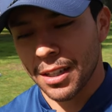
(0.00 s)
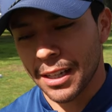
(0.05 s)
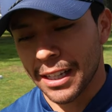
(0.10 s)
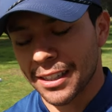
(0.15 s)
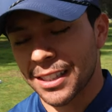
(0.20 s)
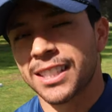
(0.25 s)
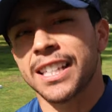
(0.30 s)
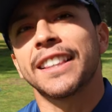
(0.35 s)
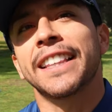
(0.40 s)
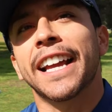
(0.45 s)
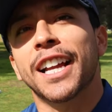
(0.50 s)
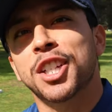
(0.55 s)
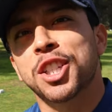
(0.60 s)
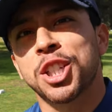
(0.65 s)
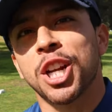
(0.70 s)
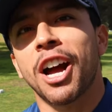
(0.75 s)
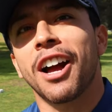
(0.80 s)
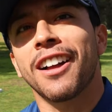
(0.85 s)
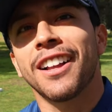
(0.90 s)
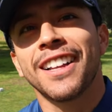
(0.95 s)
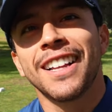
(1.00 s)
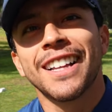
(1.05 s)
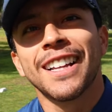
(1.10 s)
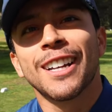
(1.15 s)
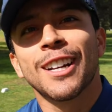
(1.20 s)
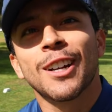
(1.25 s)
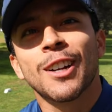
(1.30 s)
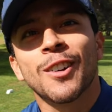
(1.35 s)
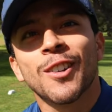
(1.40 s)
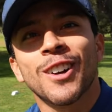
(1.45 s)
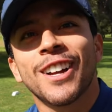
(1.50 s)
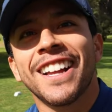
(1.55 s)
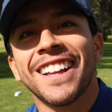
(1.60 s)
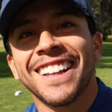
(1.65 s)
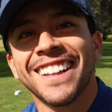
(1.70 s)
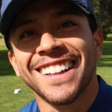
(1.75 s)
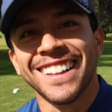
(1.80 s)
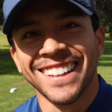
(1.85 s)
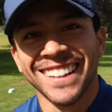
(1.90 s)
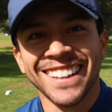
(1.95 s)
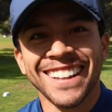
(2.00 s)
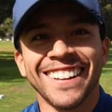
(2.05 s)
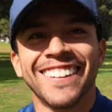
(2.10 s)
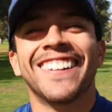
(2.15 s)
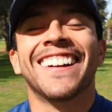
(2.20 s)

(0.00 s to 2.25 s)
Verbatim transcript: when you're a good golfer, you're gonna hit bad shots.